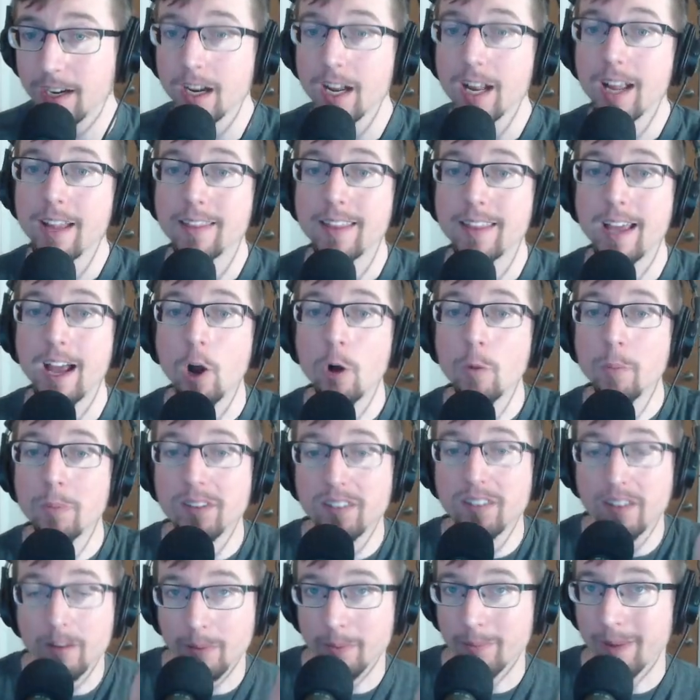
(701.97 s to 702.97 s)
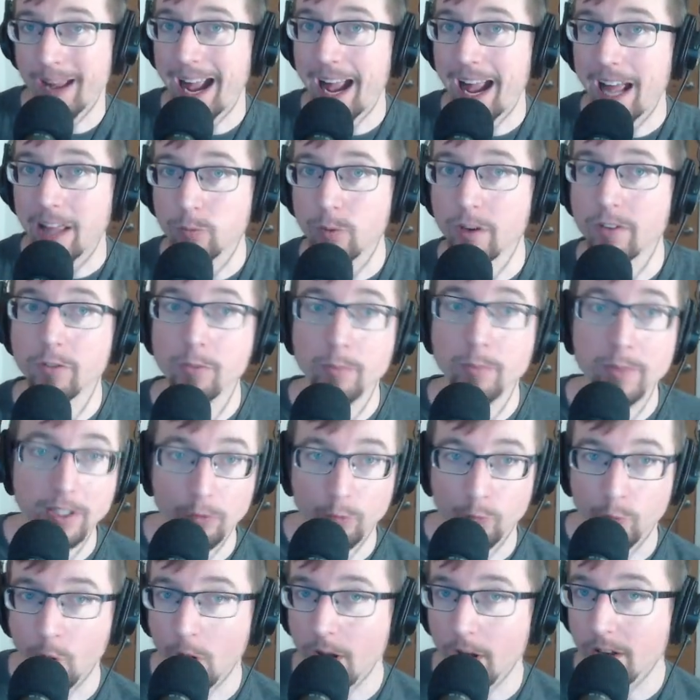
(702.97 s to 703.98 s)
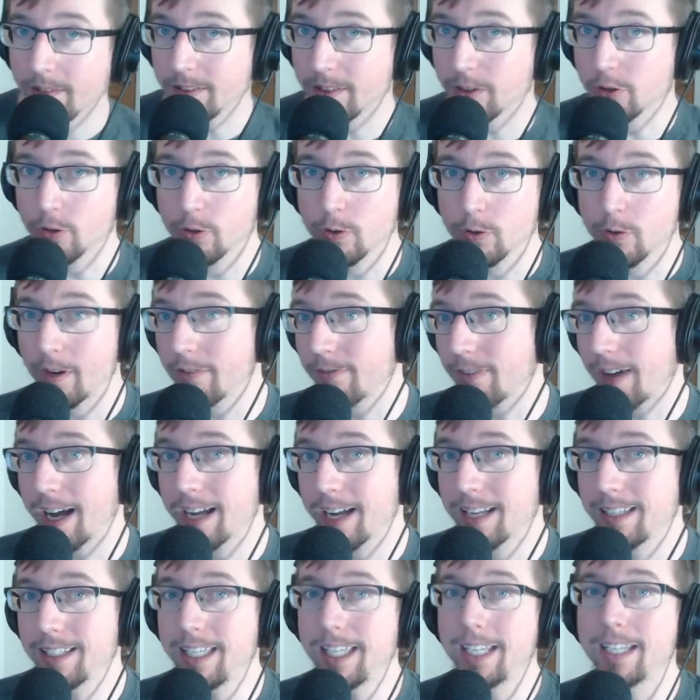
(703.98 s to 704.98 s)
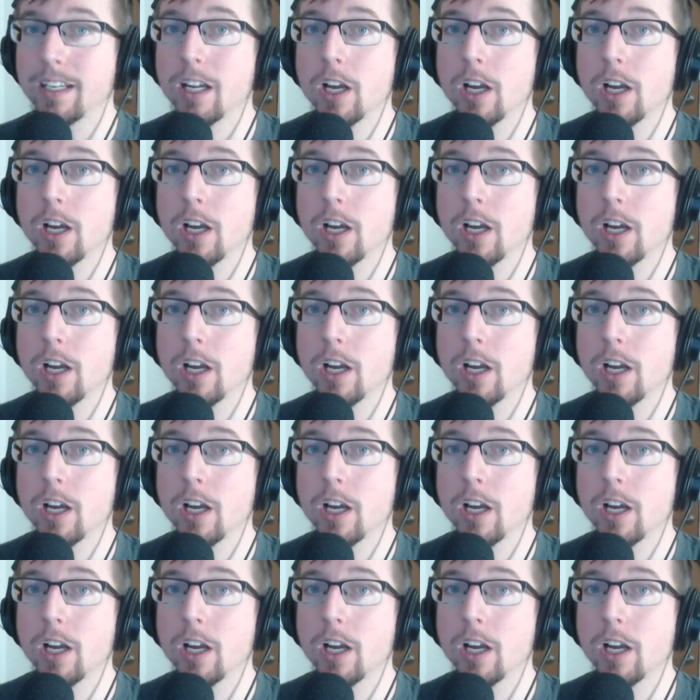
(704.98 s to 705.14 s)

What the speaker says: that opens up a pathway for me to run through if I need.